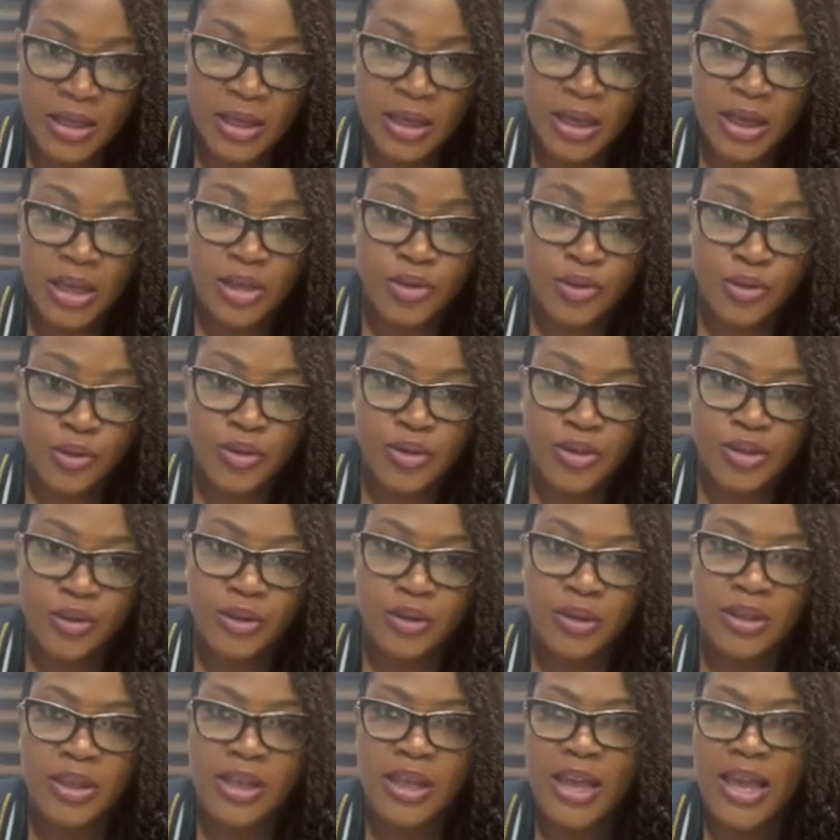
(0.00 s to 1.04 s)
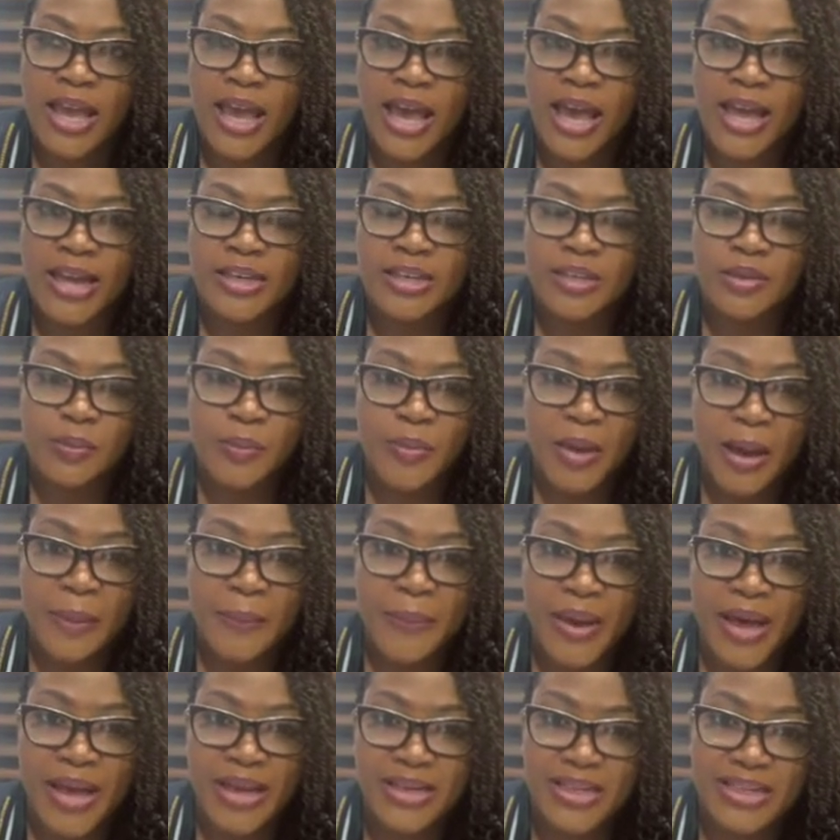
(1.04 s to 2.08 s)
in total, and per
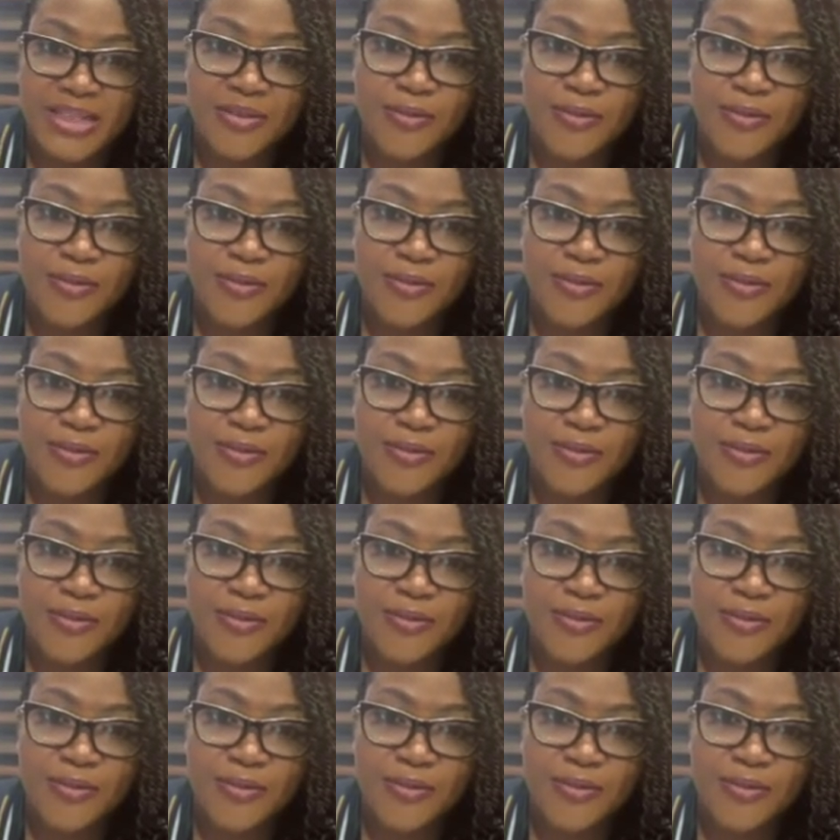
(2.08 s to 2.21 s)
band is